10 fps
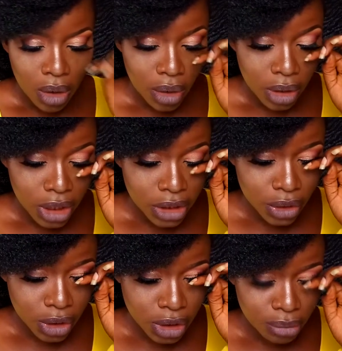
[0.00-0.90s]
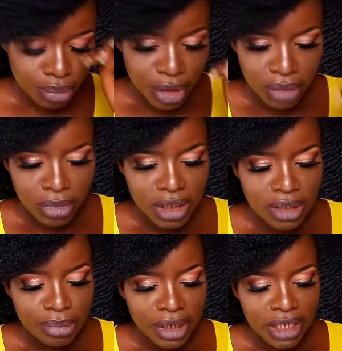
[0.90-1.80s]
color adjusting
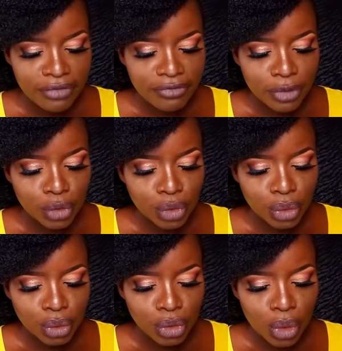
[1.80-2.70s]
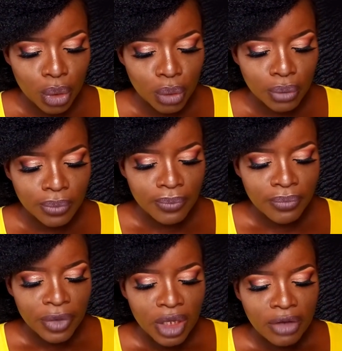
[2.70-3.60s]
pigments blend for true tone
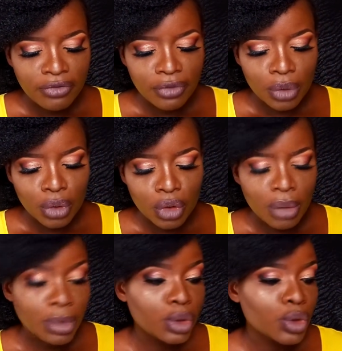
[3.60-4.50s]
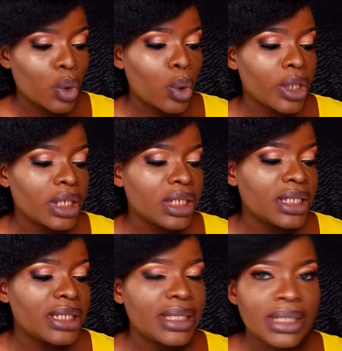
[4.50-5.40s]
for normal to oily
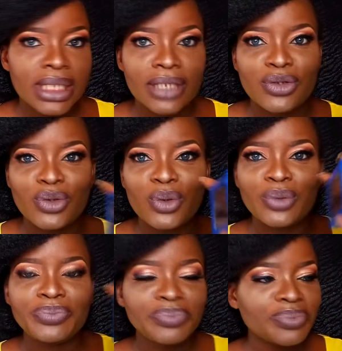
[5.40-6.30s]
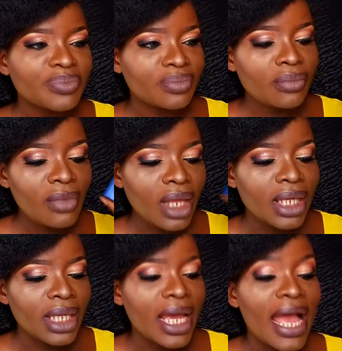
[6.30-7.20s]
skin so
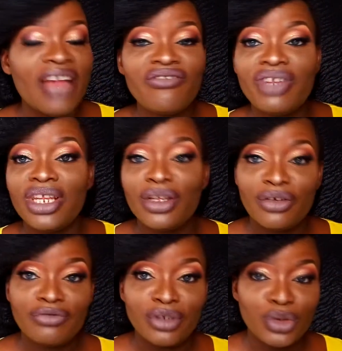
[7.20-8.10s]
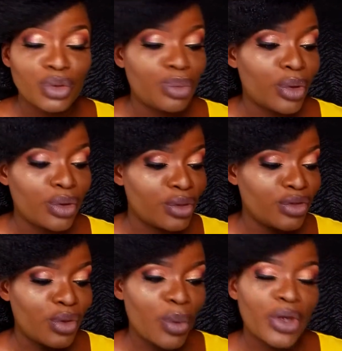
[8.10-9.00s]
yeah i really love the two
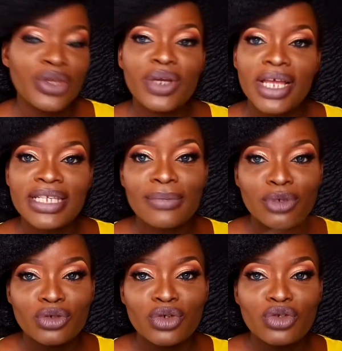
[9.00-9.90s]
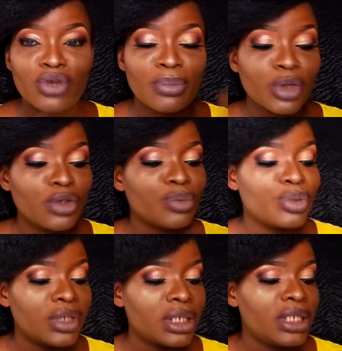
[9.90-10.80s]
products don't worry you guys i'm just going to i'm going to
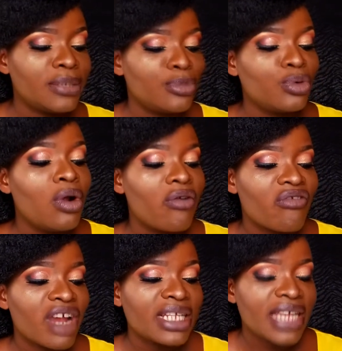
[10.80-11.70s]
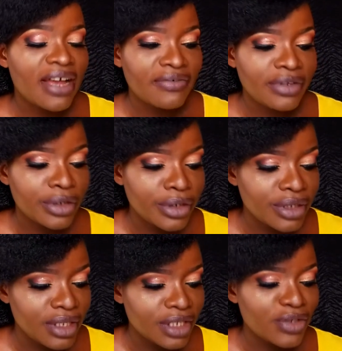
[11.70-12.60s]
put the demo right after
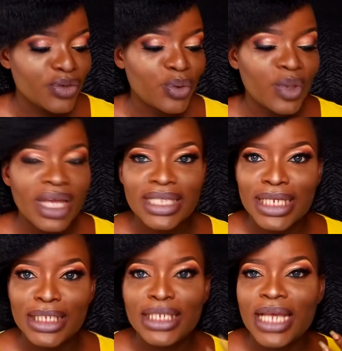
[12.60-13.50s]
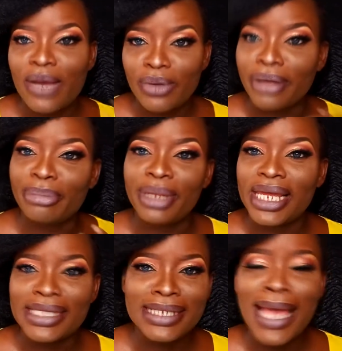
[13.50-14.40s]
this so you guys can see how it
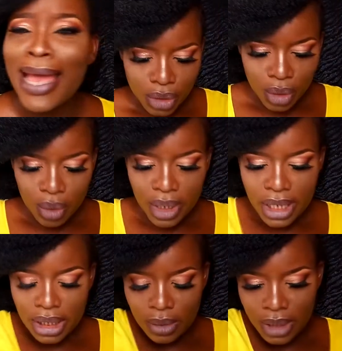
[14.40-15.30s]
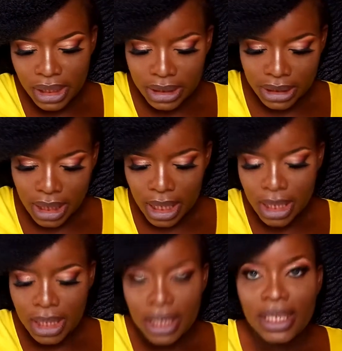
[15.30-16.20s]
applies so anyways
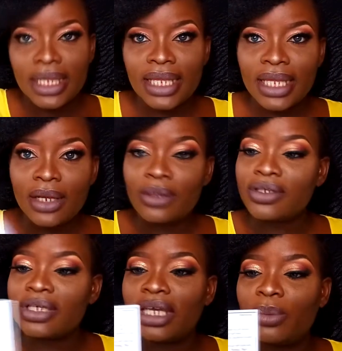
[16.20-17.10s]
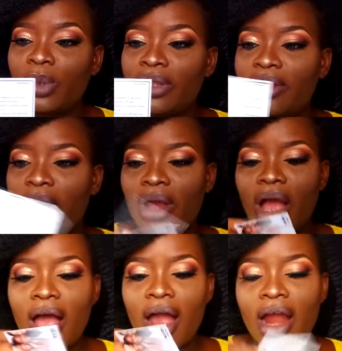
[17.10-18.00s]
uh it also came with their
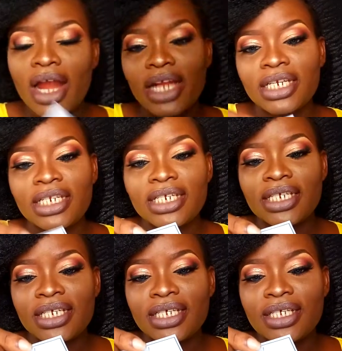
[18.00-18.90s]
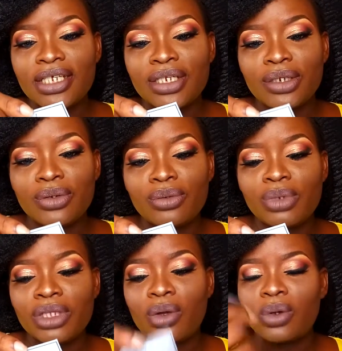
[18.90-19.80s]
card you know
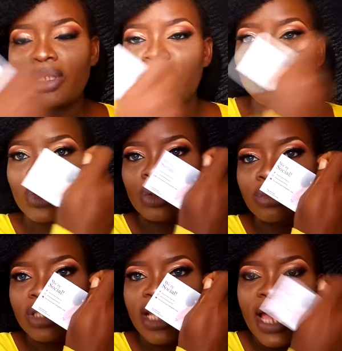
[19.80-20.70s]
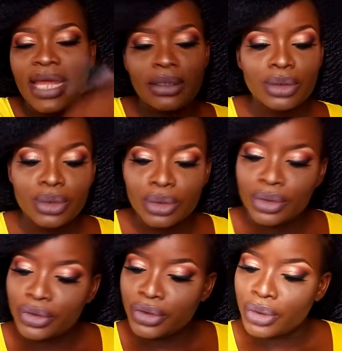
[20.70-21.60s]
with all their social media
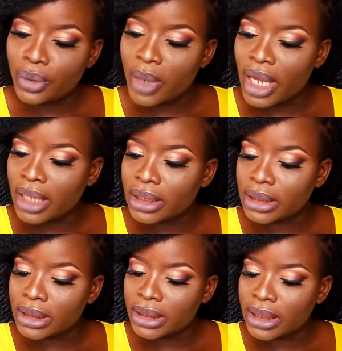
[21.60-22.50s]
handles you know and